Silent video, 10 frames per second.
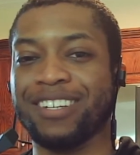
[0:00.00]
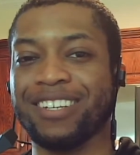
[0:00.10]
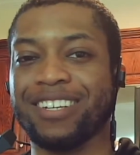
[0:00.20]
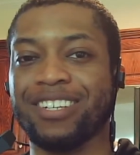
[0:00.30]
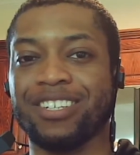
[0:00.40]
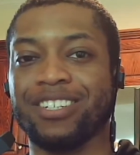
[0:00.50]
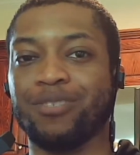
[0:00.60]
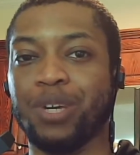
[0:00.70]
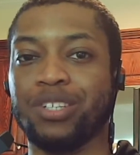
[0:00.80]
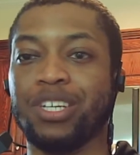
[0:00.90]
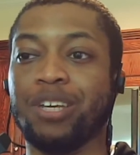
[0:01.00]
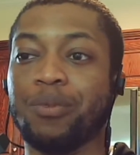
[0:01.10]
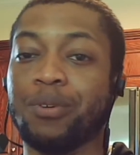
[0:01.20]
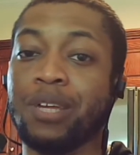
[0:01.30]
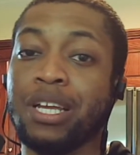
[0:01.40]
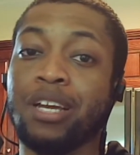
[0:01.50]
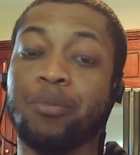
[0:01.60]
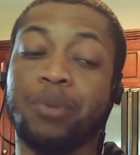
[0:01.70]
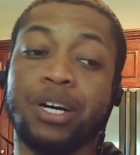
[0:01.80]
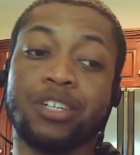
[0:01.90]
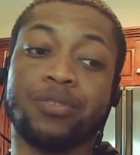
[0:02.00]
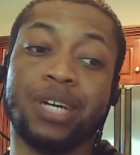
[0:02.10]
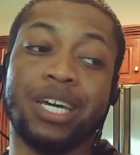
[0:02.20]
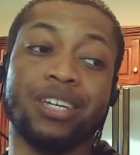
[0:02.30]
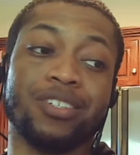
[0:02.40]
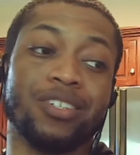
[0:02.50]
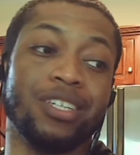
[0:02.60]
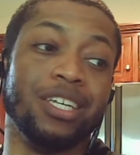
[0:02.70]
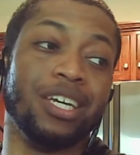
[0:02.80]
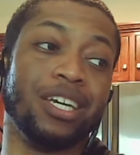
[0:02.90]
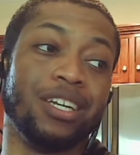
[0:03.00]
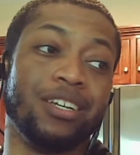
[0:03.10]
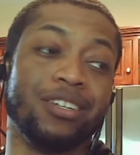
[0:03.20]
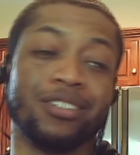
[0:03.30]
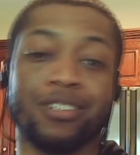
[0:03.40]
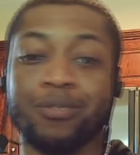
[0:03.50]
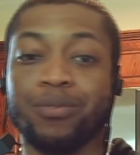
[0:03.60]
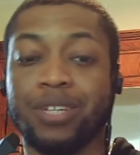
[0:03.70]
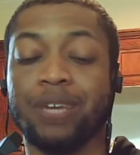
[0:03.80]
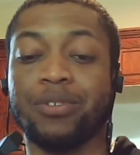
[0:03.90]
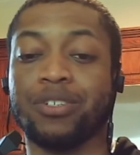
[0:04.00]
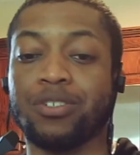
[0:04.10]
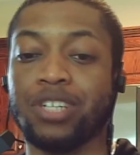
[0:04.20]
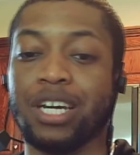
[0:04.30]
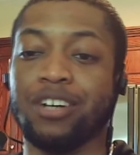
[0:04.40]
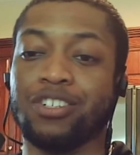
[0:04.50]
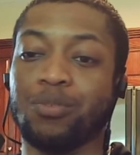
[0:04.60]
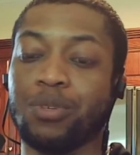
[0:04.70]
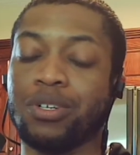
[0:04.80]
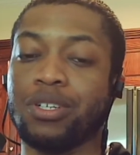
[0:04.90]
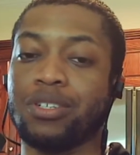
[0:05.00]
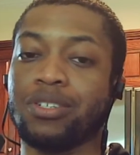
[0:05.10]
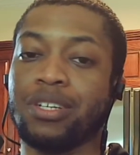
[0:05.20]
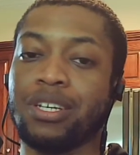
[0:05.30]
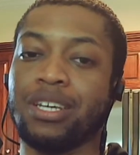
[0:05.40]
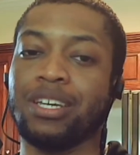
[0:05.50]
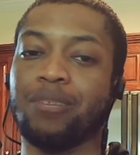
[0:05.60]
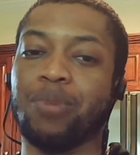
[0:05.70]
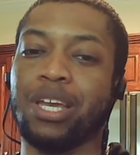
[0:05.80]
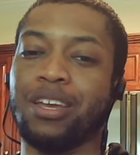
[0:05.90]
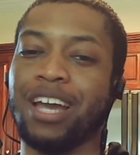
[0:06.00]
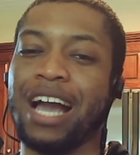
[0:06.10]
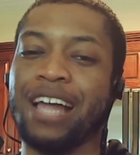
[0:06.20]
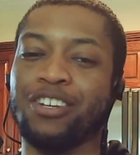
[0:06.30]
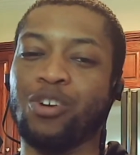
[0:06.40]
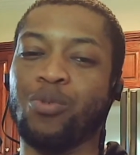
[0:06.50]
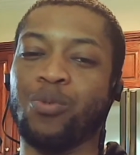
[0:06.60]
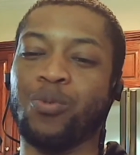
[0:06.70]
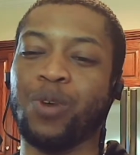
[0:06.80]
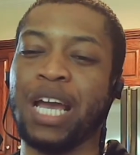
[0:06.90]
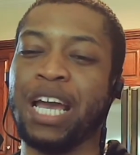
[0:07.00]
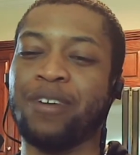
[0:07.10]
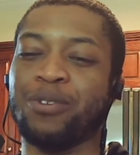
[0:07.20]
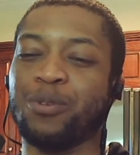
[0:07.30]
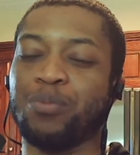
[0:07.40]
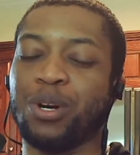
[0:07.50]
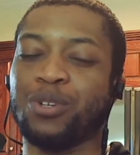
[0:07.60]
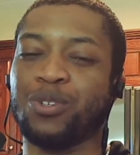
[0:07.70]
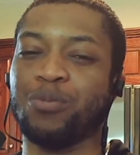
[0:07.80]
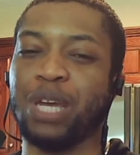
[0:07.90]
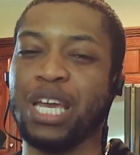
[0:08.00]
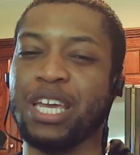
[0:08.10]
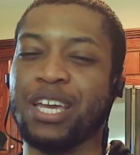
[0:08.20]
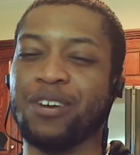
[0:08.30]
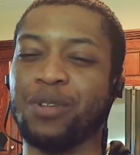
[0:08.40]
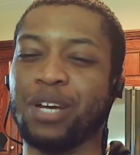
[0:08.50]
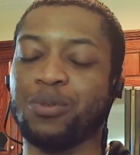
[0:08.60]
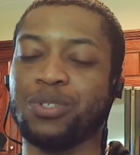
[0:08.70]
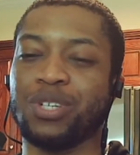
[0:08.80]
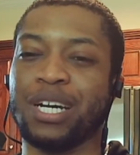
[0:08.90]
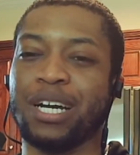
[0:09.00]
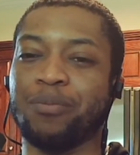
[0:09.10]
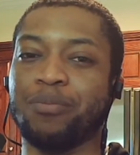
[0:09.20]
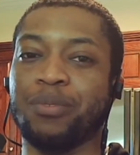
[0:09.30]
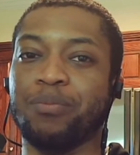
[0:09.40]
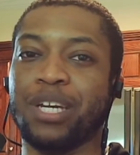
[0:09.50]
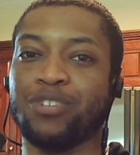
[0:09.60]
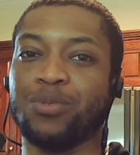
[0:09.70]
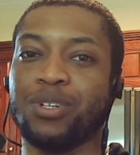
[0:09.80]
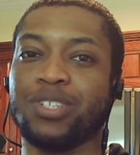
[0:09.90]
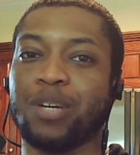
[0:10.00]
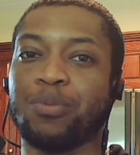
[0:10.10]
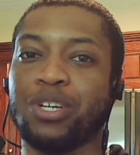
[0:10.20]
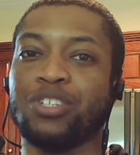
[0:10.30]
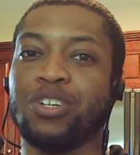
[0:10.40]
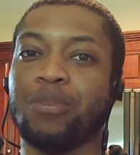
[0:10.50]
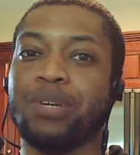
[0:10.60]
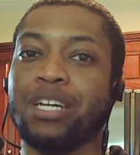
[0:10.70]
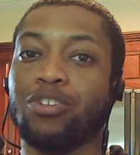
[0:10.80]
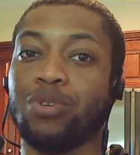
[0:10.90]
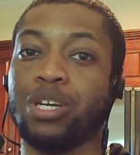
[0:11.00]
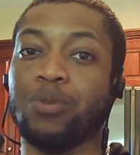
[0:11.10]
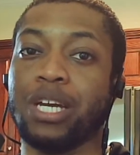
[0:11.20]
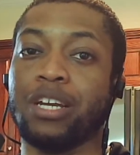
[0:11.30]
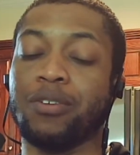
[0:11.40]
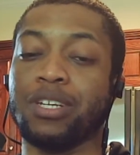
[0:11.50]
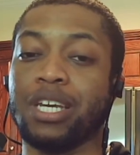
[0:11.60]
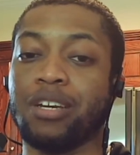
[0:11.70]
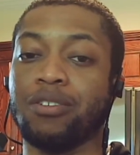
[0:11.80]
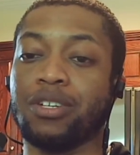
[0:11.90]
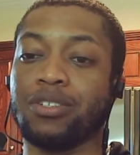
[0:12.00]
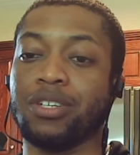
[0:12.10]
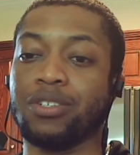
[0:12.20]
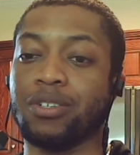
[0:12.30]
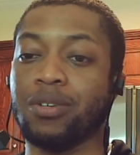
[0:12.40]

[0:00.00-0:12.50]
Cause Resident Evil boss fights, yeah, there's definitely some challenging ones. Mate, I don't have a personal opinion of like who's the top best ones. I'm pretty sure I might agree with everything on this list.